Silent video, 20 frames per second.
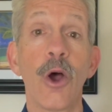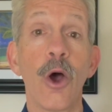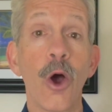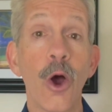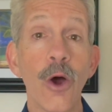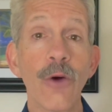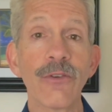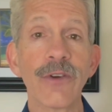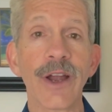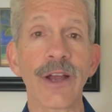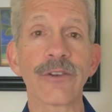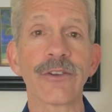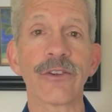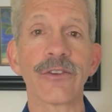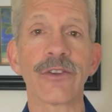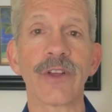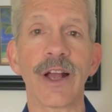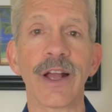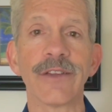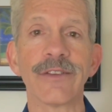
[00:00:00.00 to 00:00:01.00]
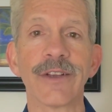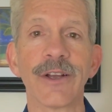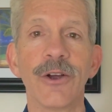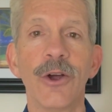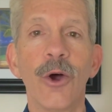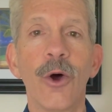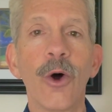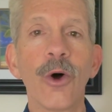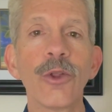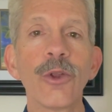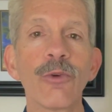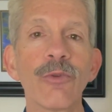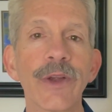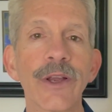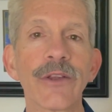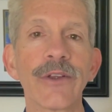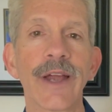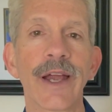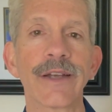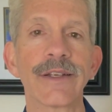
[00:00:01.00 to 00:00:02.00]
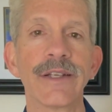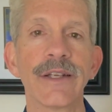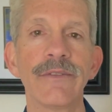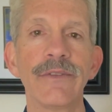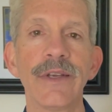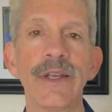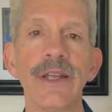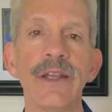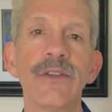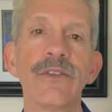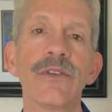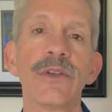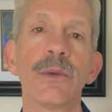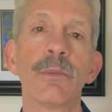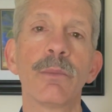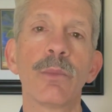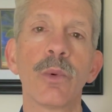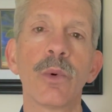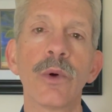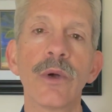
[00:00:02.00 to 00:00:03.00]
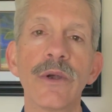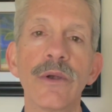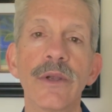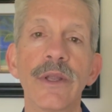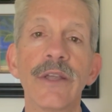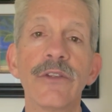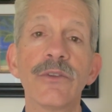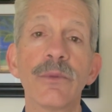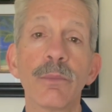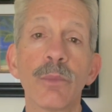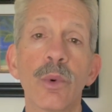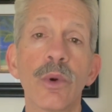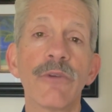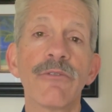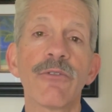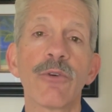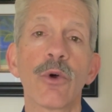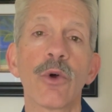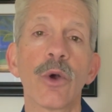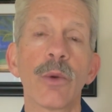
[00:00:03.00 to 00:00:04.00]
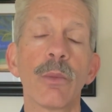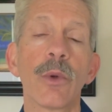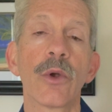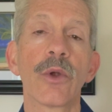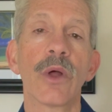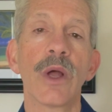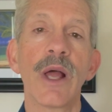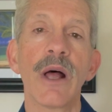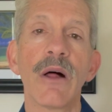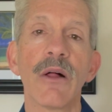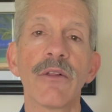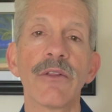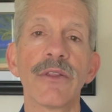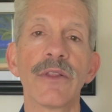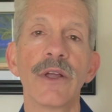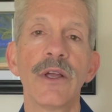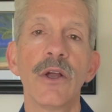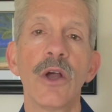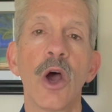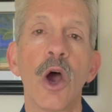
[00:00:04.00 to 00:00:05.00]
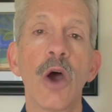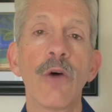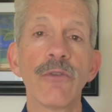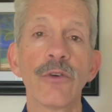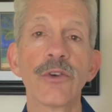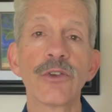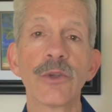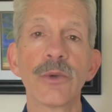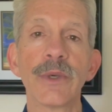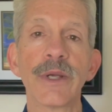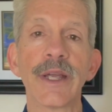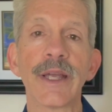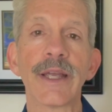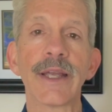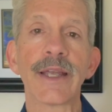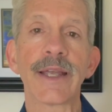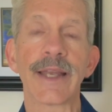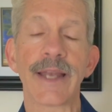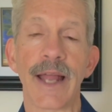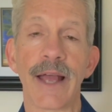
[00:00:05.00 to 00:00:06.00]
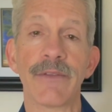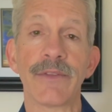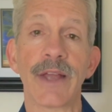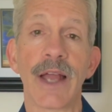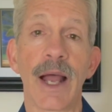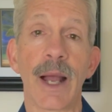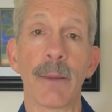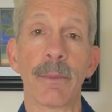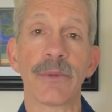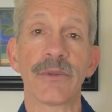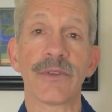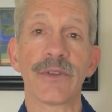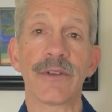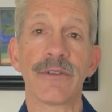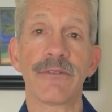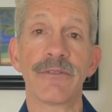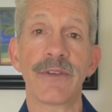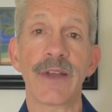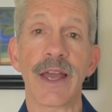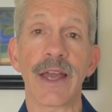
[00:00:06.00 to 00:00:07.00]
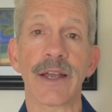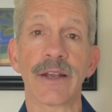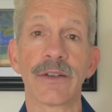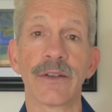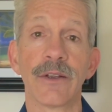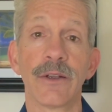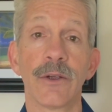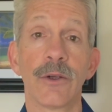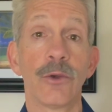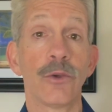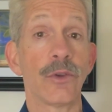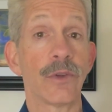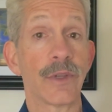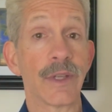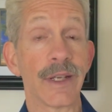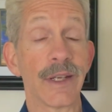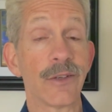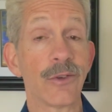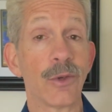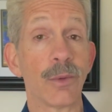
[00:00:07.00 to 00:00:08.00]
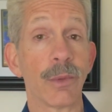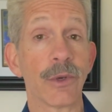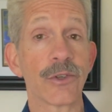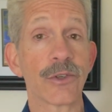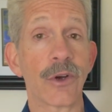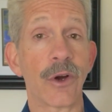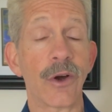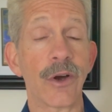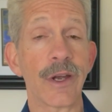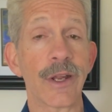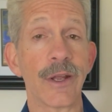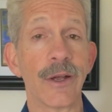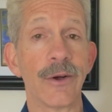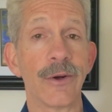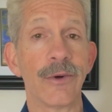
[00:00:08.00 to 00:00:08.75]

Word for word: Over-exercising. Although regular activity is an important, is important for hormonal health, overdoing it can have the opposite effect. Think too much cardio.